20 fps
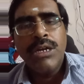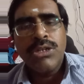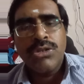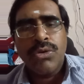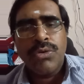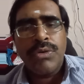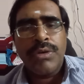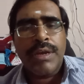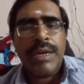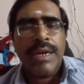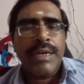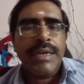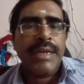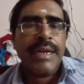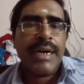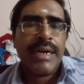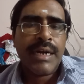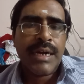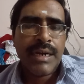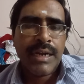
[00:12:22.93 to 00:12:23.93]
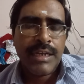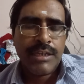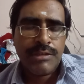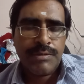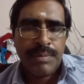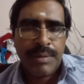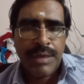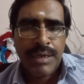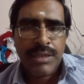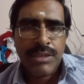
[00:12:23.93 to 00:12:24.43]
So you can get an
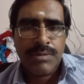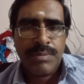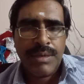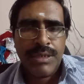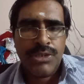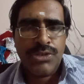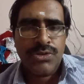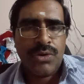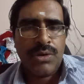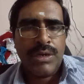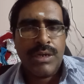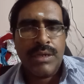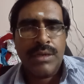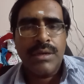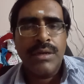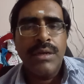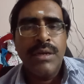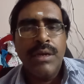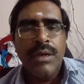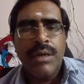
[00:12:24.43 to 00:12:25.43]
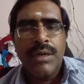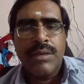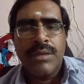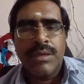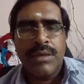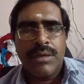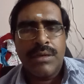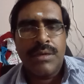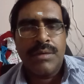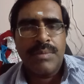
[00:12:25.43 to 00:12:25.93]
experience by joining
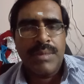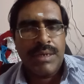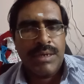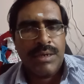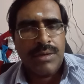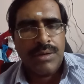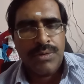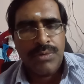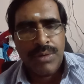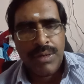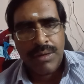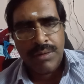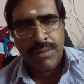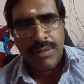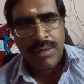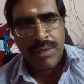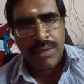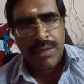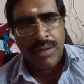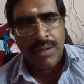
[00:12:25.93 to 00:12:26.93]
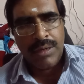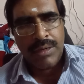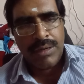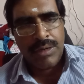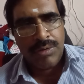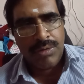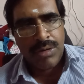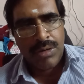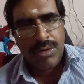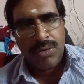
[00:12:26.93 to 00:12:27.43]
the, I mean, your in
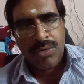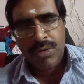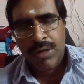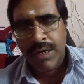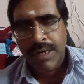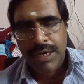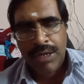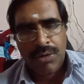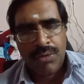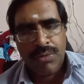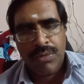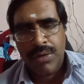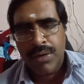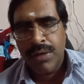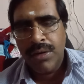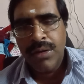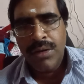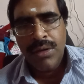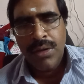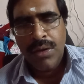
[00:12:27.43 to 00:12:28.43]
your local town,